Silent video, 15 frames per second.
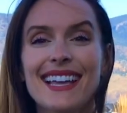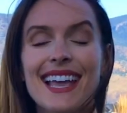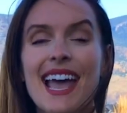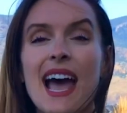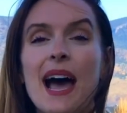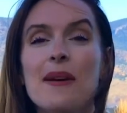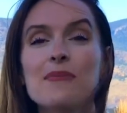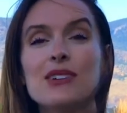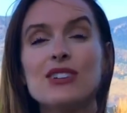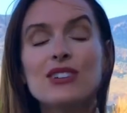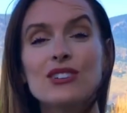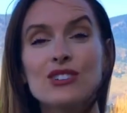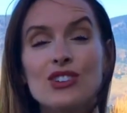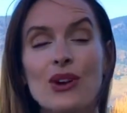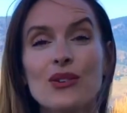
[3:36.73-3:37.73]
I'm going
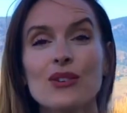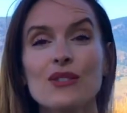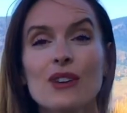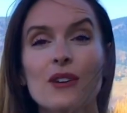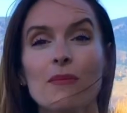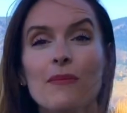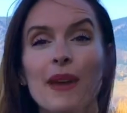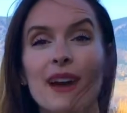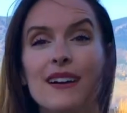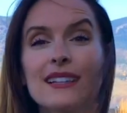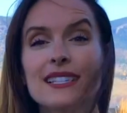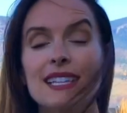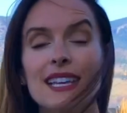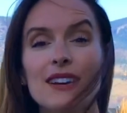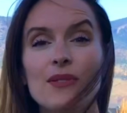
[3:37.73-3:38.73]
to show you the
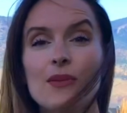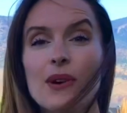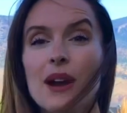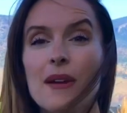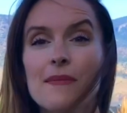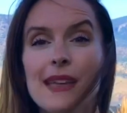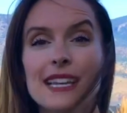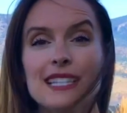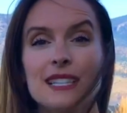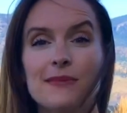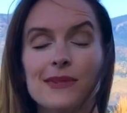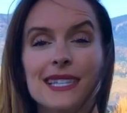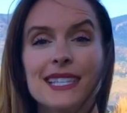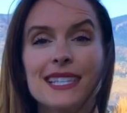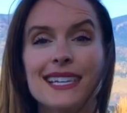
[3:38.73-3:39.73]
comparison where I made some
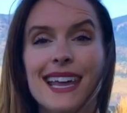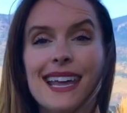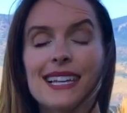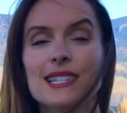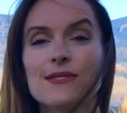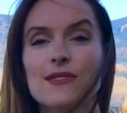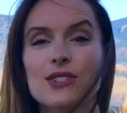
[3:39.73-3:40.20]
mistakes